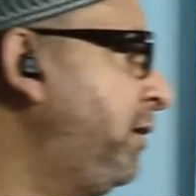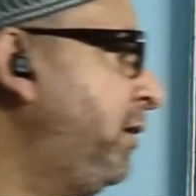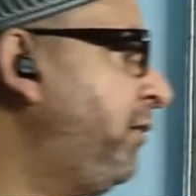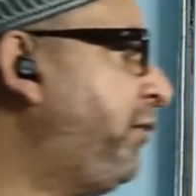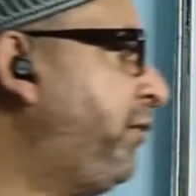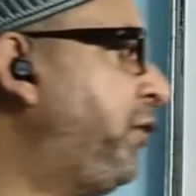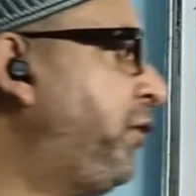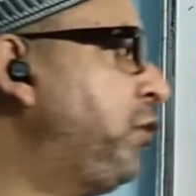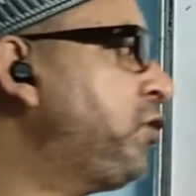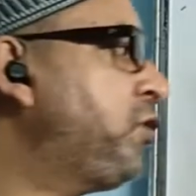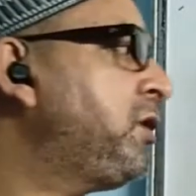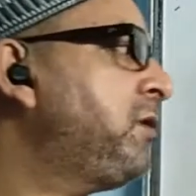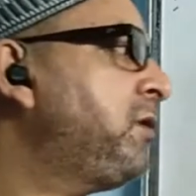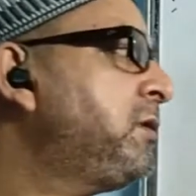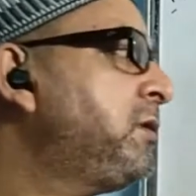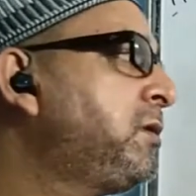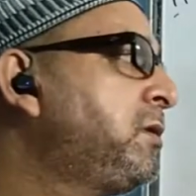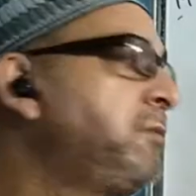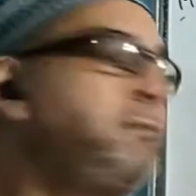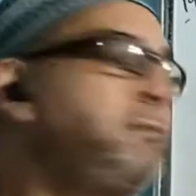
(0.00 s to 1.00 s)

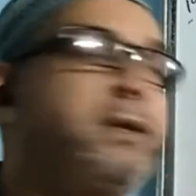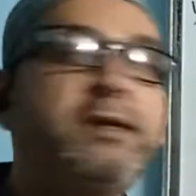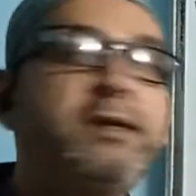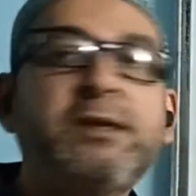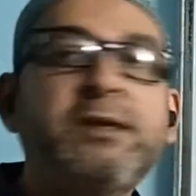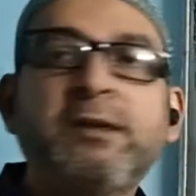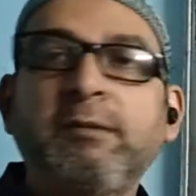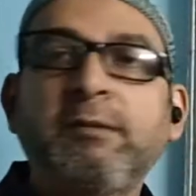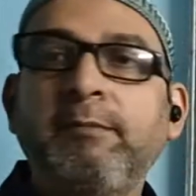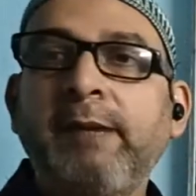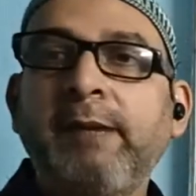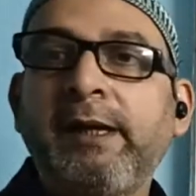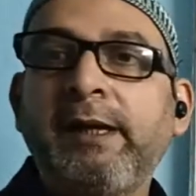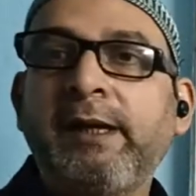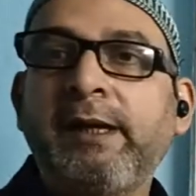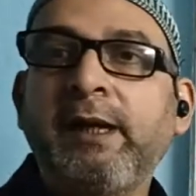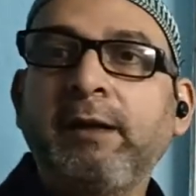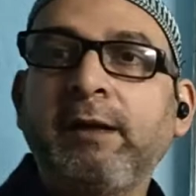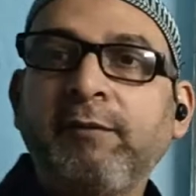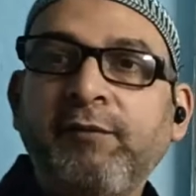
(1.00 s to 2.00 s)
Fusion means
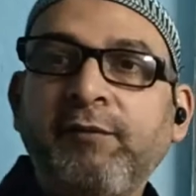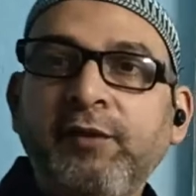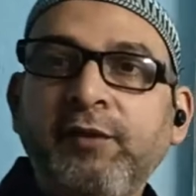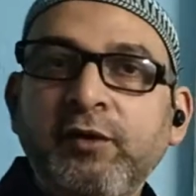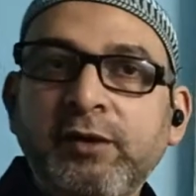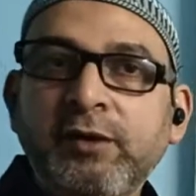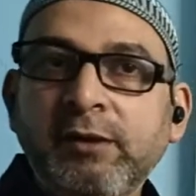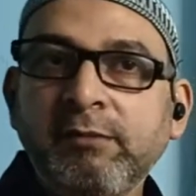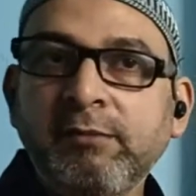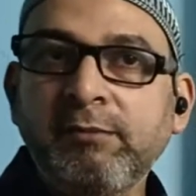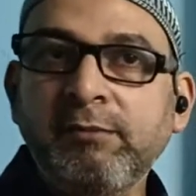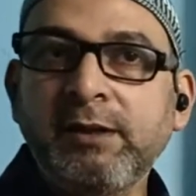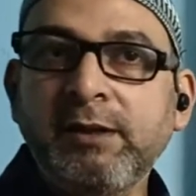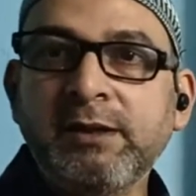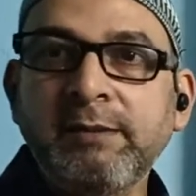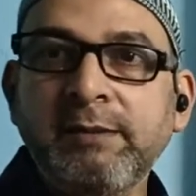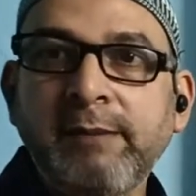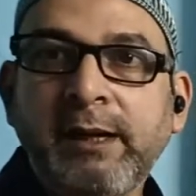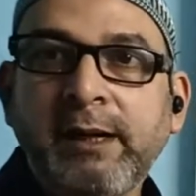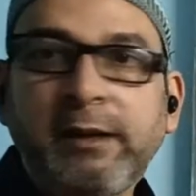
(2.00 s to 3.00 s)
melting. Fusion
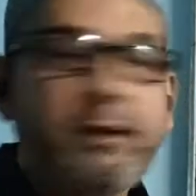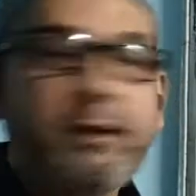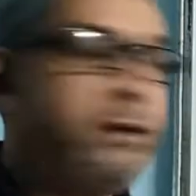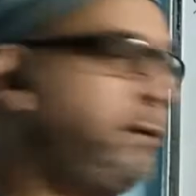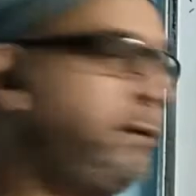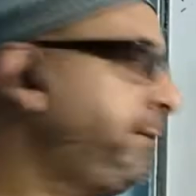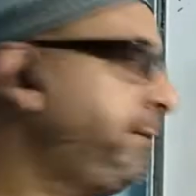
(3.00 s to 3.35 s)
means melt.